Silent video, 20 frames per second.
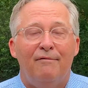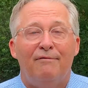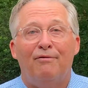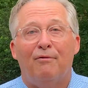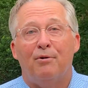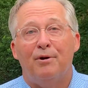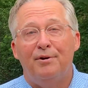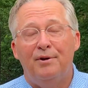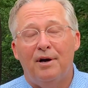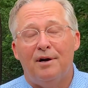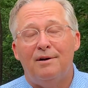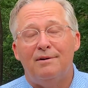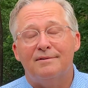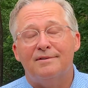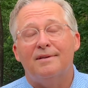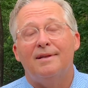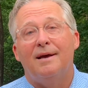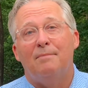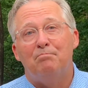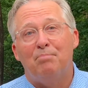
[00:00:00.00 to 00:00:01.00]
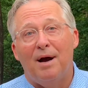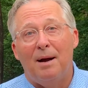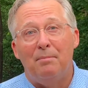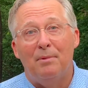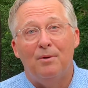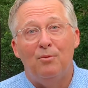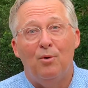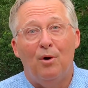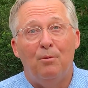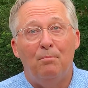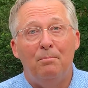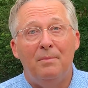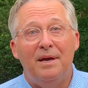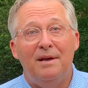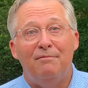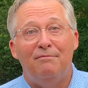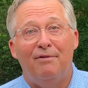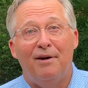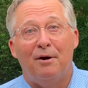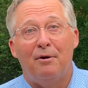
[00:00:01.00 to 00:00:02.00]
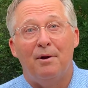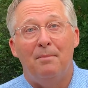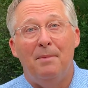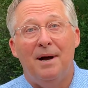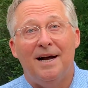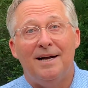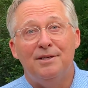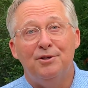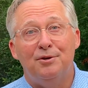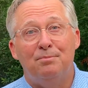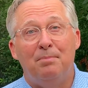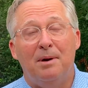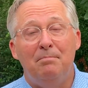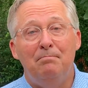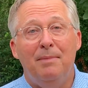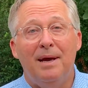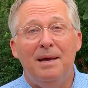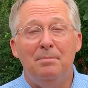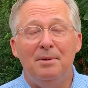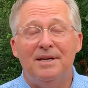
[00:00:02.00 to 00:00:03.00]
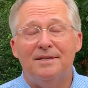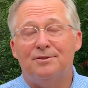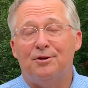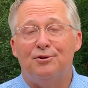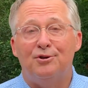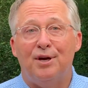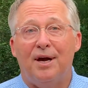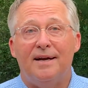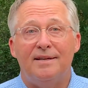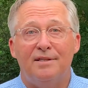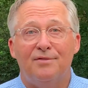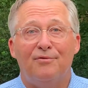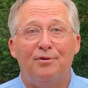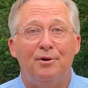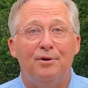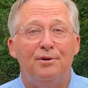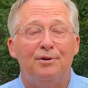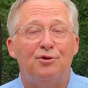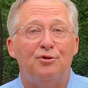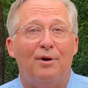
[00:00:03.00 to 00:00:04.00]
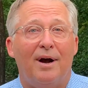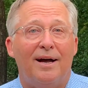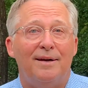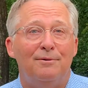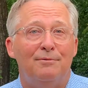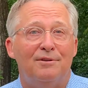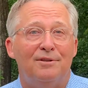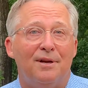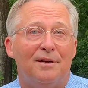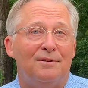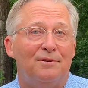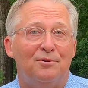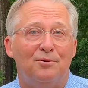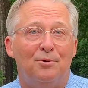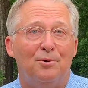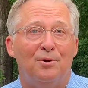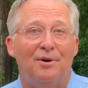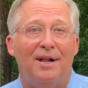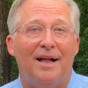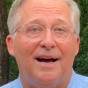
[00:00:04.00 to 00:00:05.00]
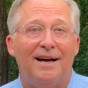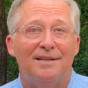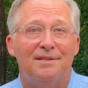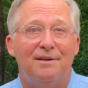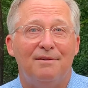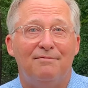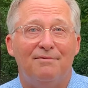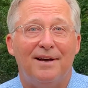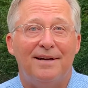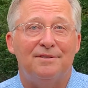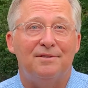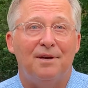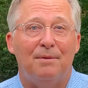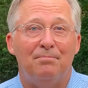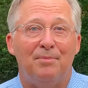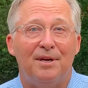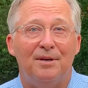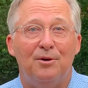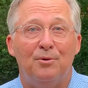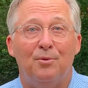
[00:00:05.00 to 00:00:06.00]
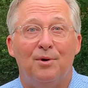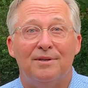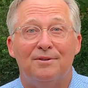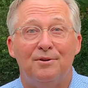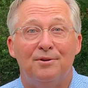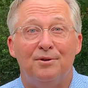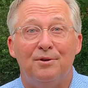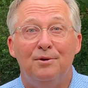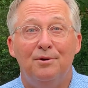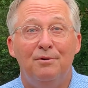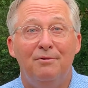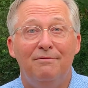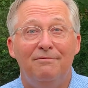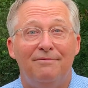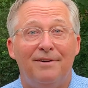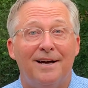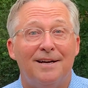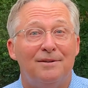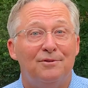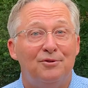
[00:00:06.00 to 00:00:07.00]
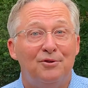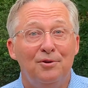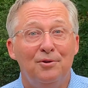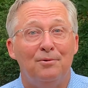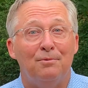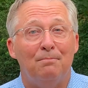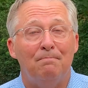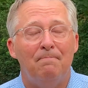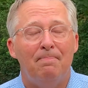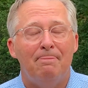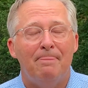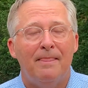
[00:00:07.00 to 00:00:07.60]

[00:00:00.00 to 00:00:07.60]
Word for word: For adults, that probably won't mean very much, but maybe it's a chance for you to try a new Sunday school class if that's something you want to do via Zoom.